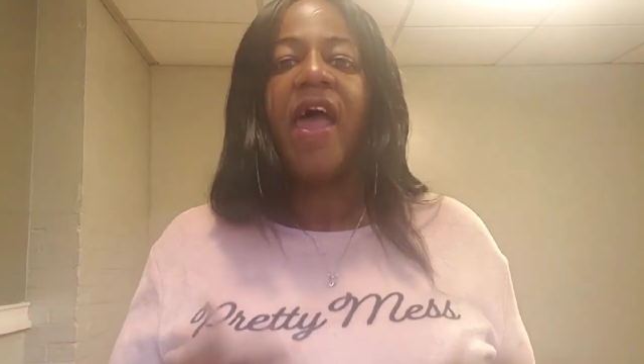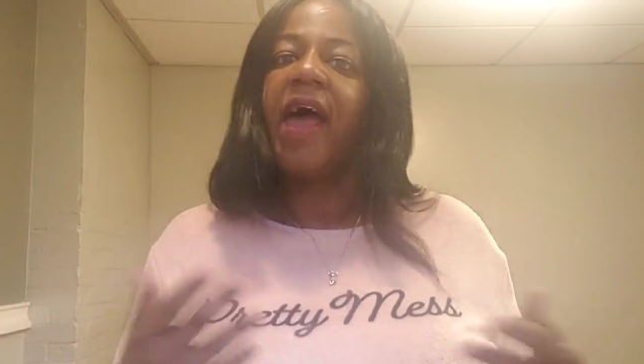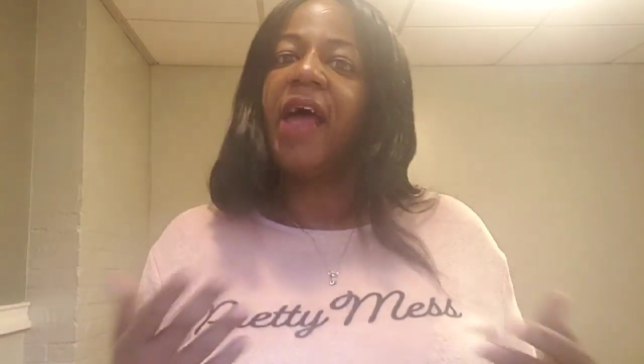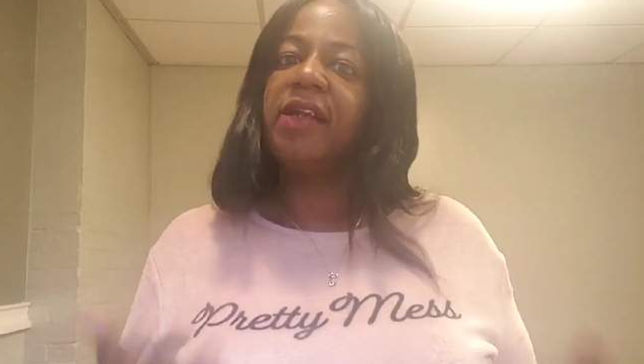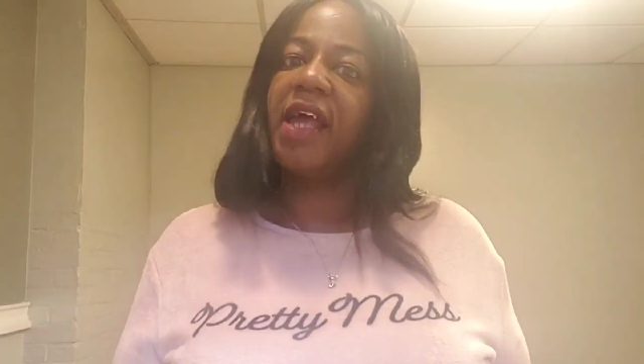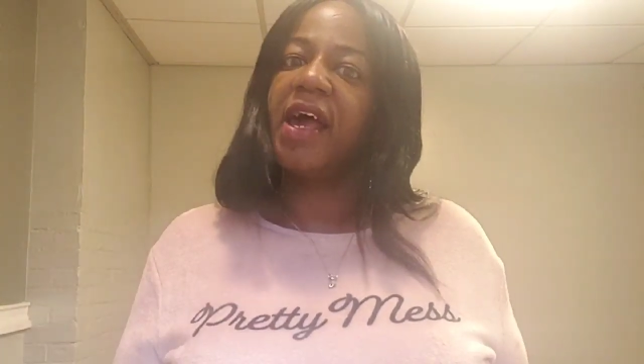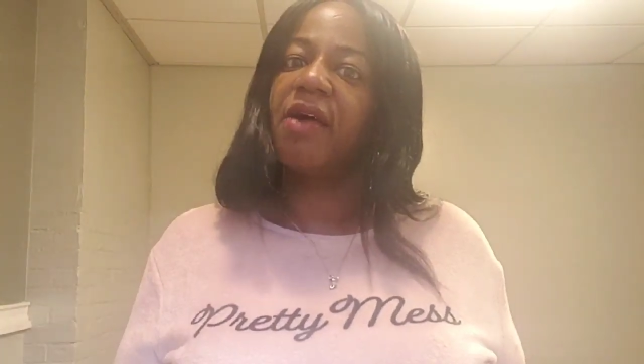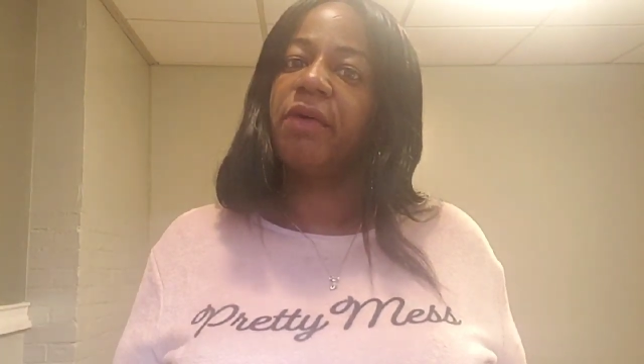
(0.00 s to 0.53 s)

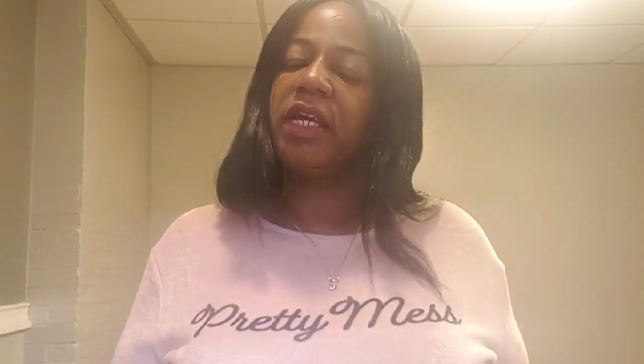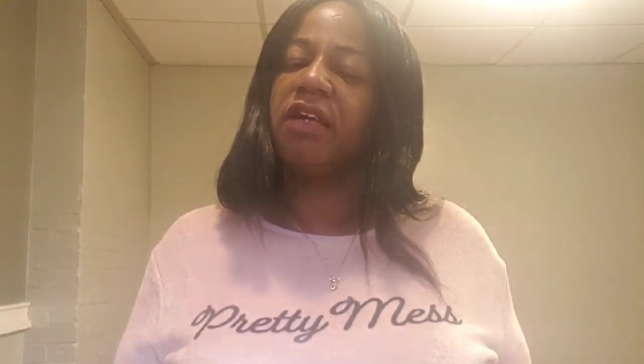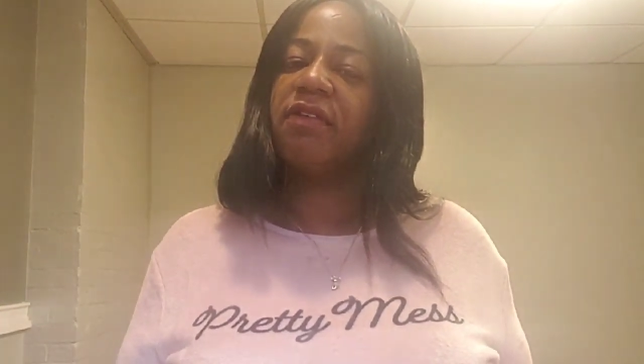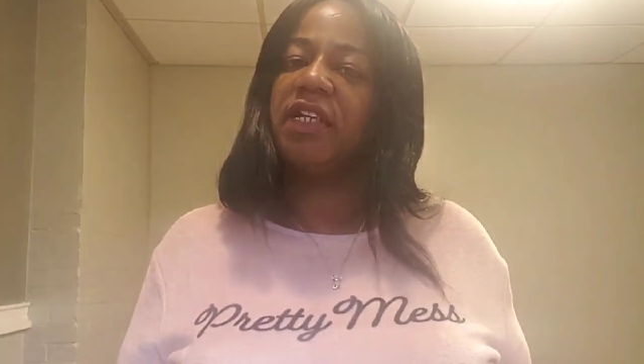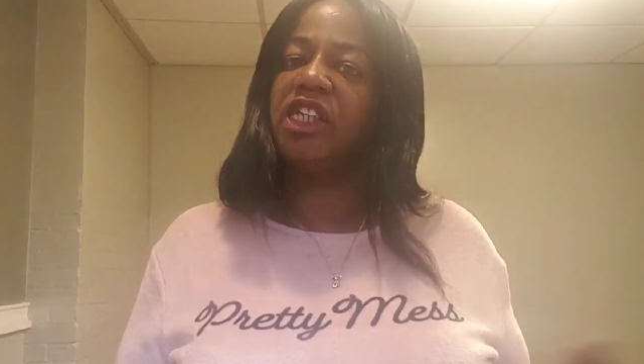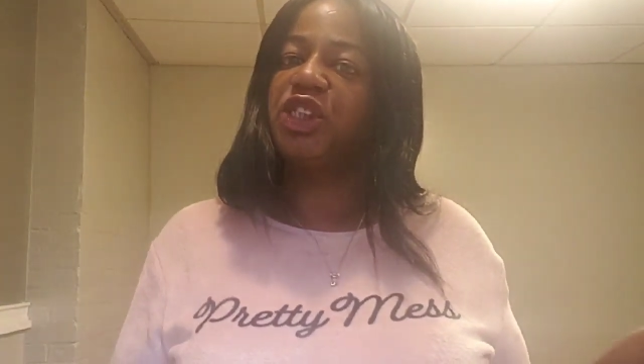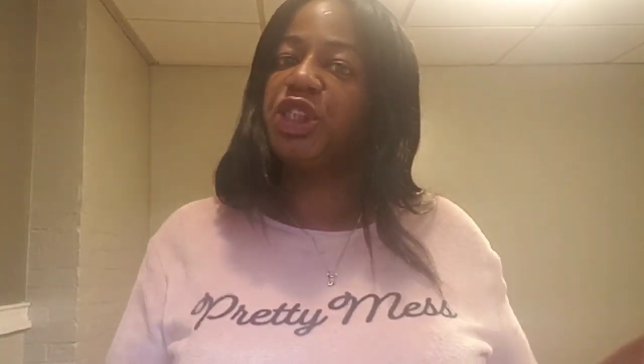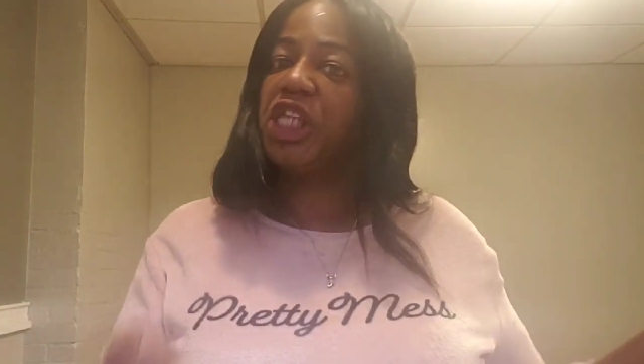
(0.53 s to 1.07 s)
and now here
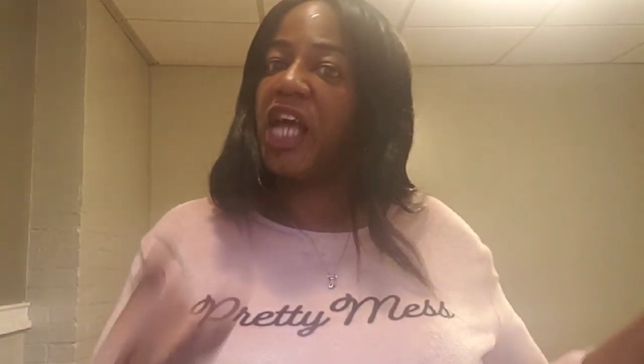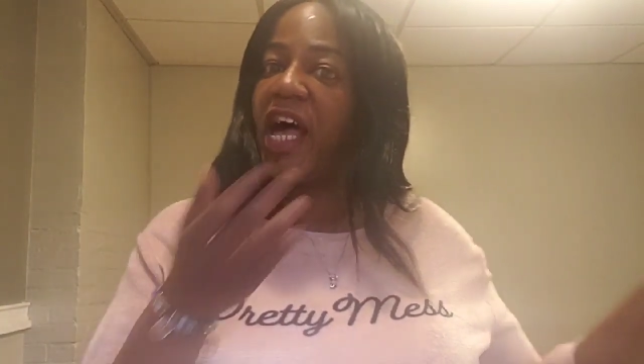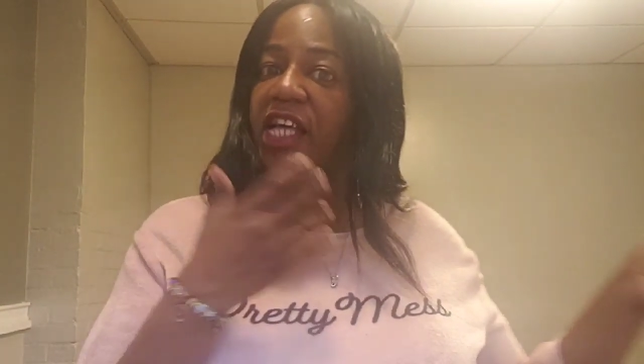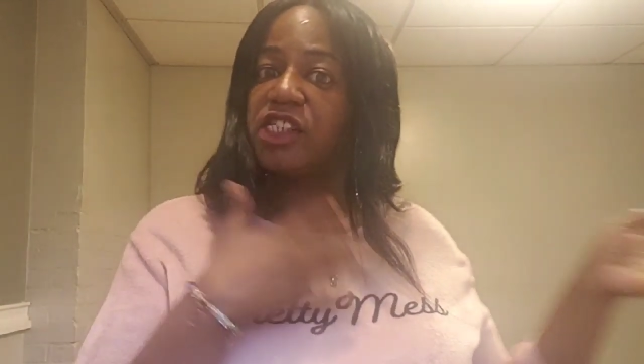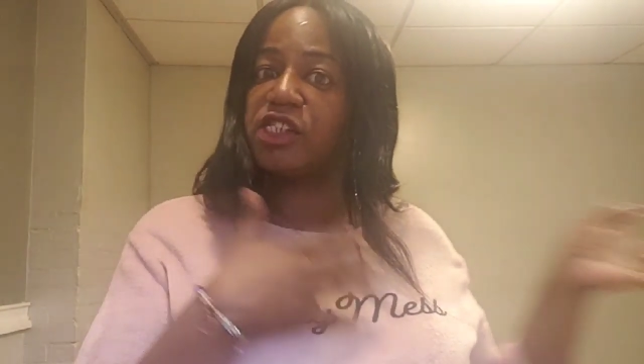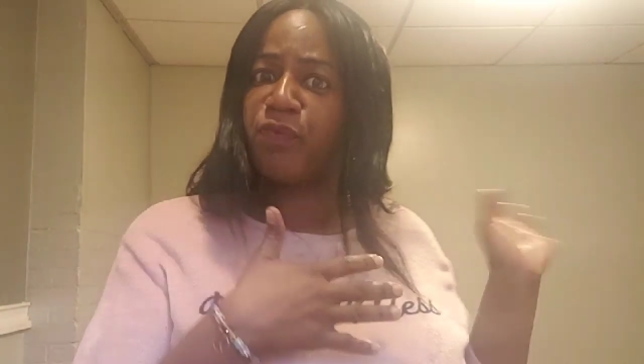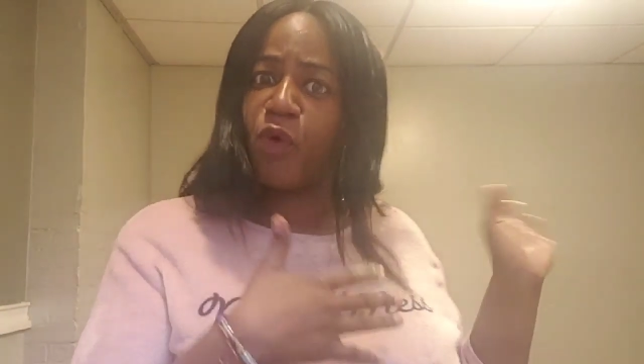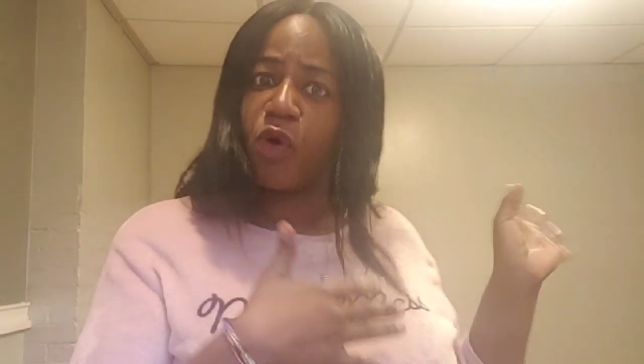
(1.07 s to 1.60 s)
it is, she
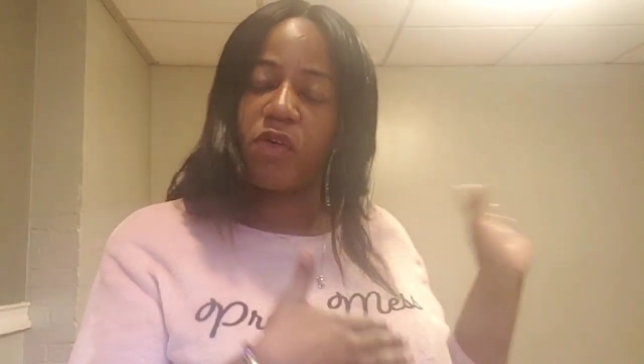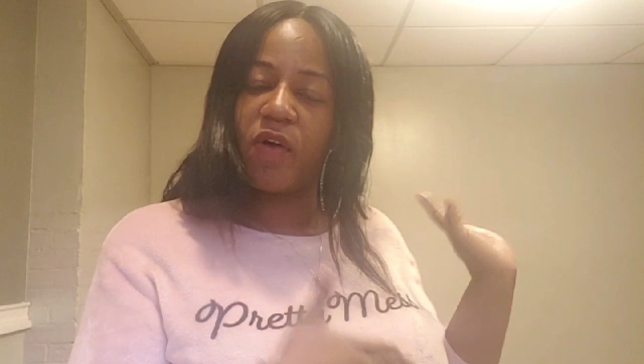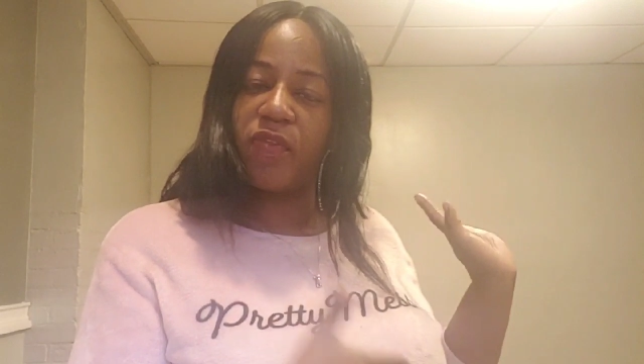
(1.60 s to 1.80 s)
has 4